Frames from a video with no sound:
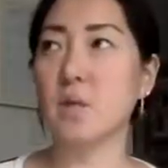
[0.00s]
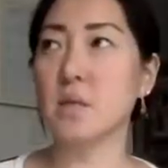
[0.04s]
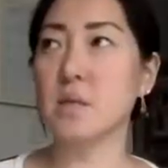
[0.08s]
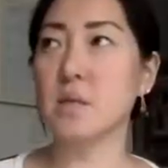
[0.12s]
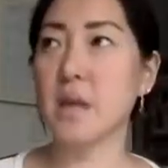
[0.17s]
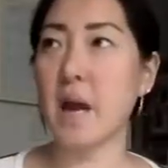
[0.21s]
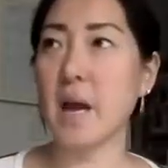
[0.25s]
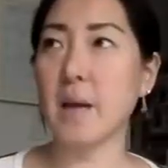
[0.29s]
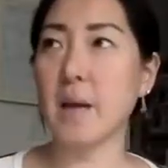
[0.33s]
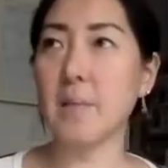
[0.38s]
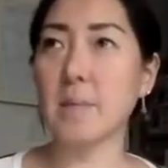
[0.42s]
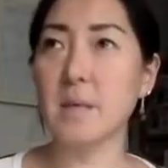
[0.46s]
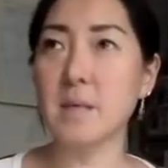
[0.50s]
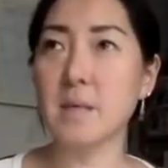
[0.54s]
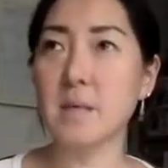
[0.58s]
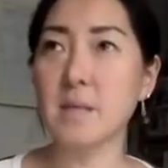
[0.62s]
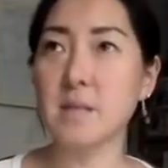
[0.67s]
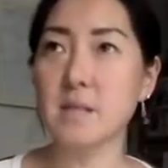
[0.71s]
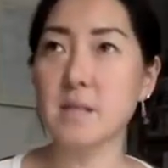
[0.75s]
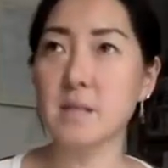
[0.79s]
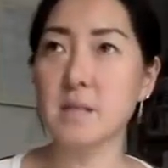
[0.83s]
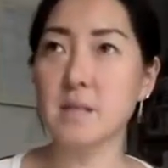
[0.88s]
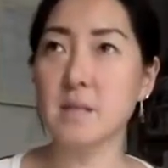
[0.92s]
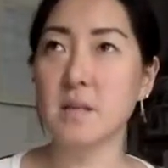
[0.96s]

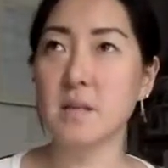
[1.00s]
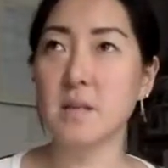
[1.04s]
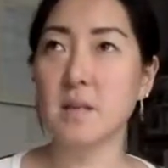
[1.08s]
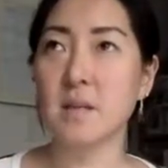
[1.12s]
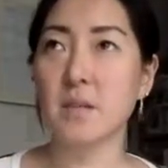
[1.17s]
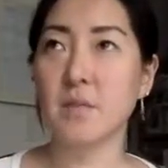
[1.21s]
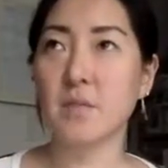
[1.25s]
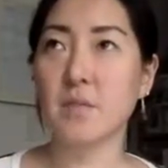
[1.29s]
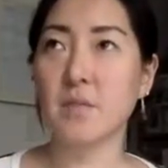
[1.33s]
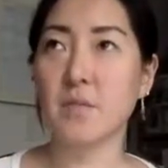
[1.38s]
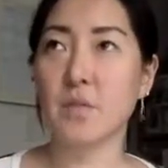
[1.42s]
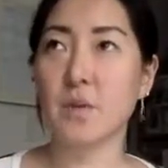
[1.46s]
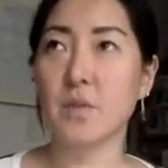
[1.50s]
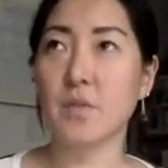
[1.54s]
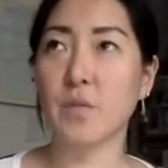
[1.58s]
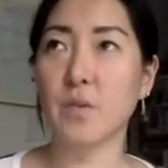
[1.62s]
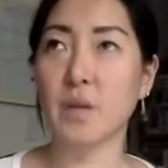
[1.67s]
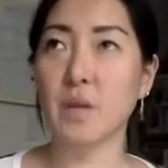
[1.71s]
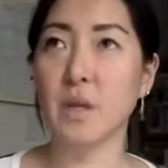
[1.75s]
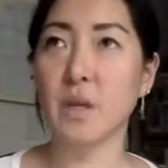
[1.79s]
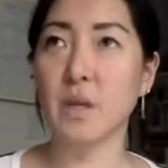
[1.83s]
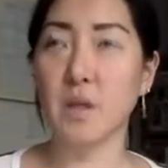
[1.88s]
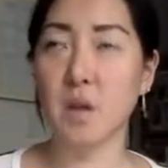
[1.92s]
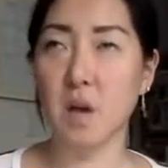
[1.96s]
diamonds for a
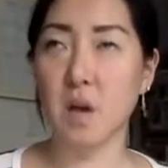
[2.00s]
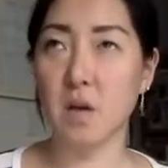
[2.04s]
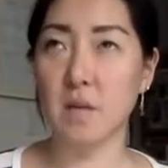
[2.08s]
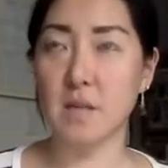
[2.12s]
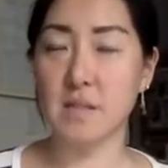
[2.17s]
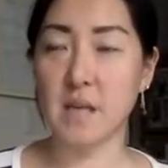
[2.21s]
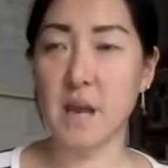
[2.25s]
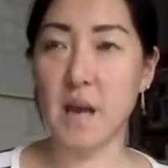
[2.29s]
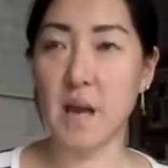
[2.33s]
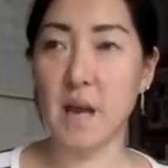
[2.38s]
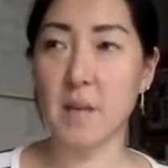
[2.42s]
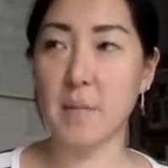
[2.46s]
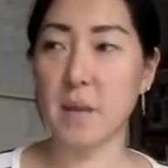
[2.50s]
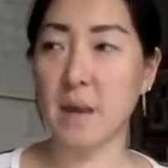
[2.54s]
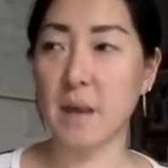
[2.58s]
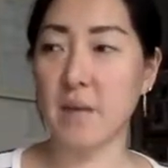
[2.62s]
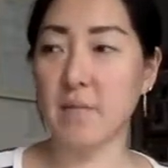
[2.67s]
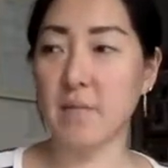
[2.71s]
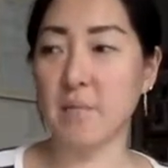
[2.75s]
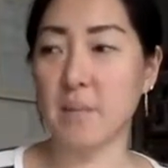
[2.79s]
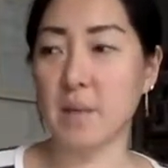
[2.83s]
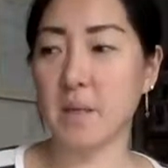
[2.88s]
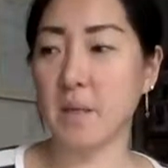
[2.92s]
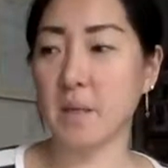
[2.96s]
really long time
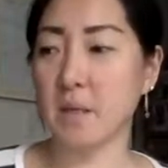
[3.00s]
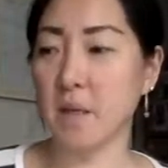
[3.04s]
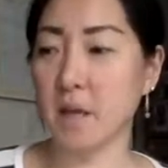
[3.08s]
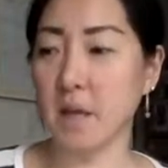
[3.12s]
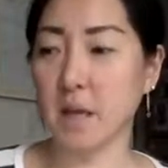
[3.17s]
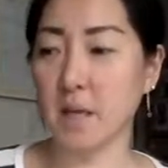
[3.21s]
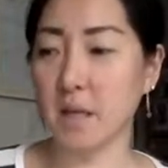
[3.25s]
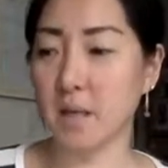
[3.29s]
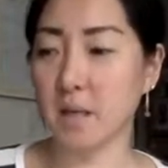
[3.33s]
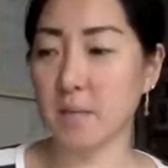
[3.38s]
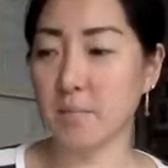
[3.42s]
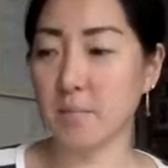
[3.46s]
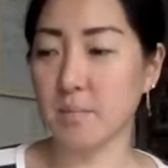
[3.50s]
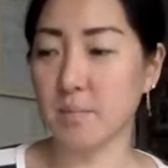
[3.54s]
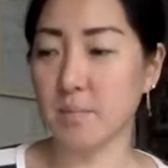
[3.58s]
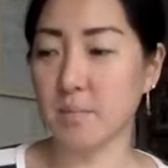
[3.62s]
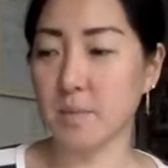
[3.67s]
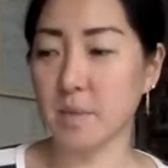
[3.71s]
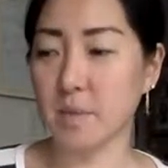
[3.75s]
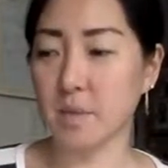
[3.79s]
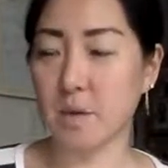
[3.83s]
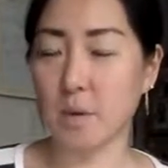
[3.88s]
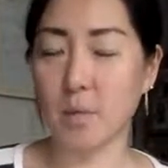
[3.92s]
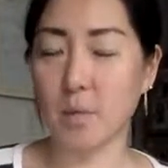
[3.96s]
have been like,
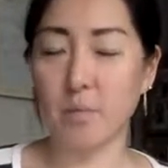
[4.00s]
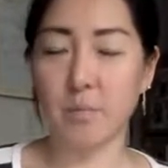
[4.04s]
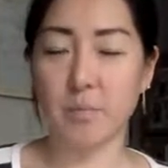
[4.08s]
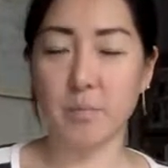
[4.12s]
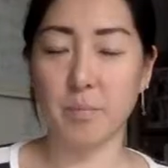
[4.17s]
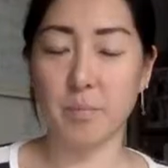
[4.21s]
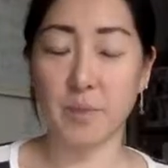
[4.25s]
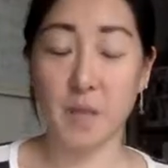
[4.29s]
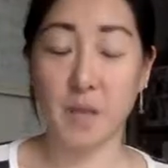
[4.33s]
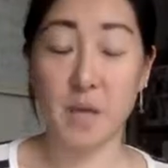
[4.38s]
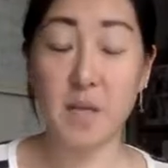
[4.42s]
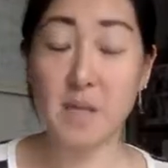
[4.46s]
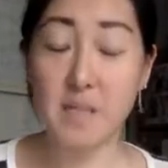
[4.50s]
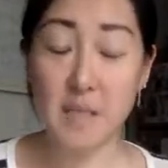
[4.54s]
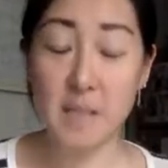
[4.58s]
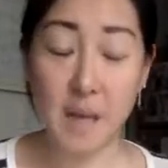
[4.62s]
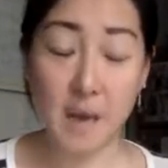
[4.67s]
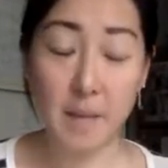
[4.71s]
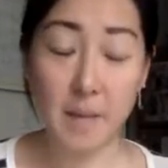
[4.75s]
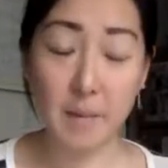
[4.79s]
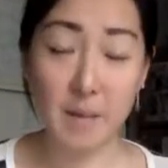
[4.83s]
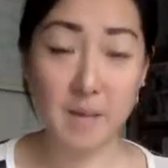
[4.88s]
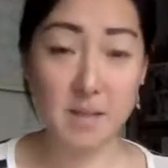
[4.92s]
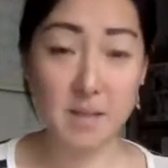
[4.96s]
blood
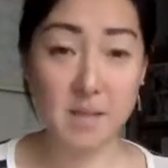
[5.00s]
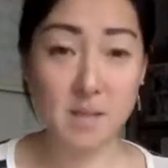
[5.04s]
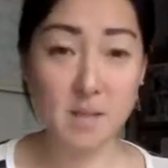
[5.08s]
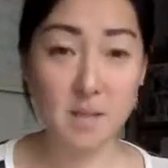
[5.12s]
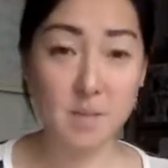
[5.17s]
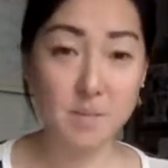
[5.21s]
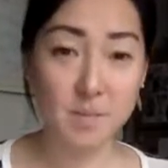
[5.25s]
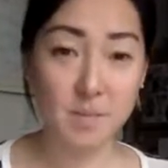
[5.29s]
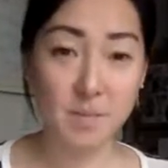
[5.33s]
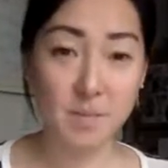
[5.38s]
diamonds,